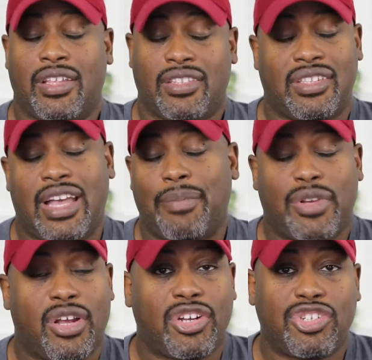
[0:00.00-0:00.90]
And it's not
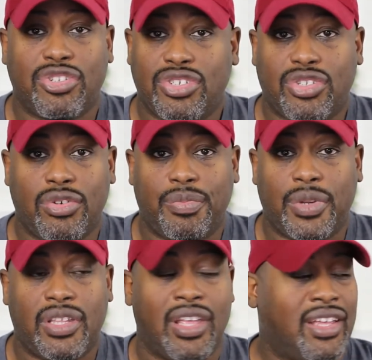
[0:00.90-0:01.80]
because you're
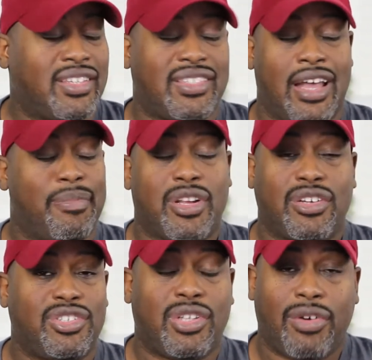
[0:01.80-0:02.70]
stupid. It's not
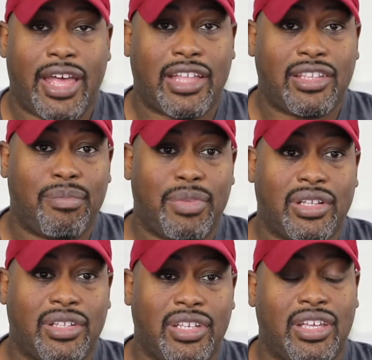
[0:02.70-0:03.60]
because you don't have the
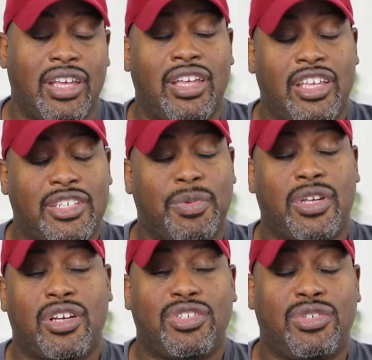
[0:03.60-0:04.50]
ability. It's
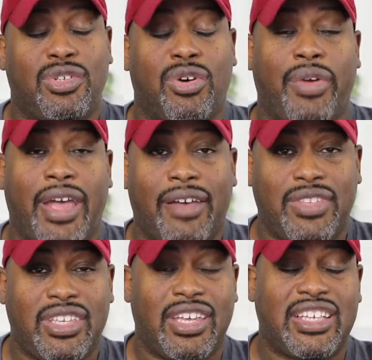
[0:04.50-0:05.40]
because you don't
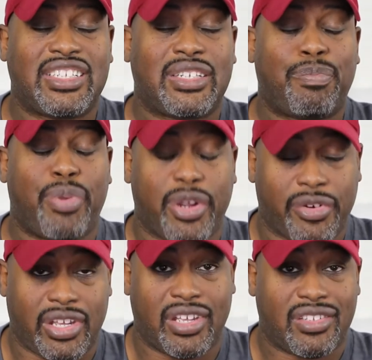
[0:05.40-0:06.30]
have the
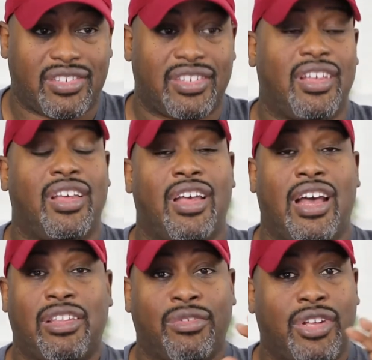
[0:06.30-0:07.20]
experience.
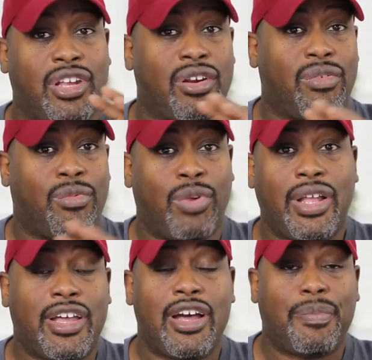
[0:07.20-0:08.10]
I don't care
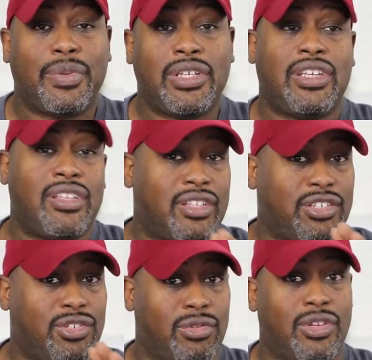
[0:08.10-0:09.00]
what company
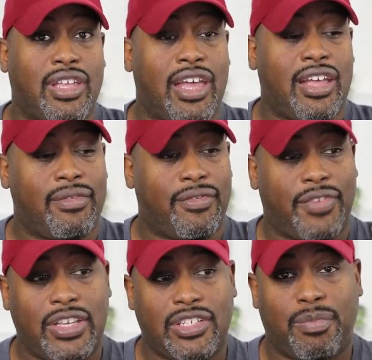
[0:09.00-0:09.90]
that you look at,
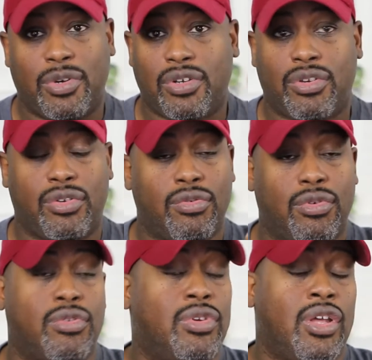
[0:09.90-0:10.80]
Facebook,
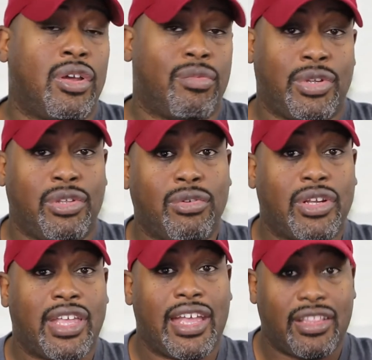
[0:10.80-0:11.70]
Google, when you
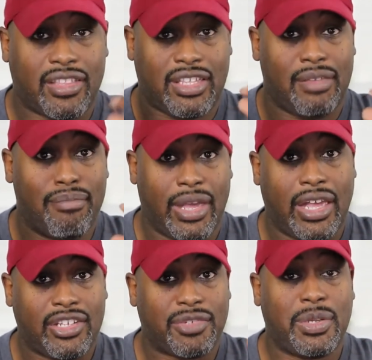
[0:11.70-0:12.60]
look at the
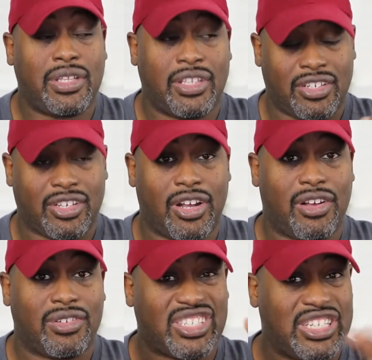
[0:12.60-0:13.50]
management, and it's
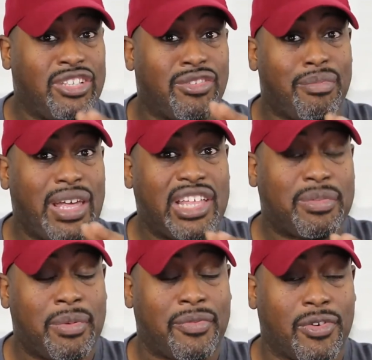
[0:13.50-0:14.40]
called senior
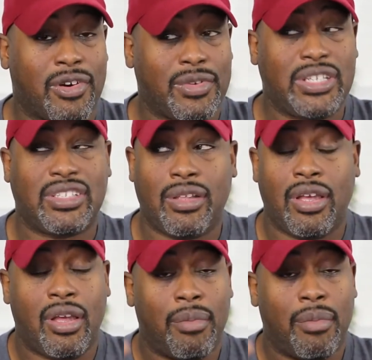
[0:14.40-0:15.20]
management for a reason,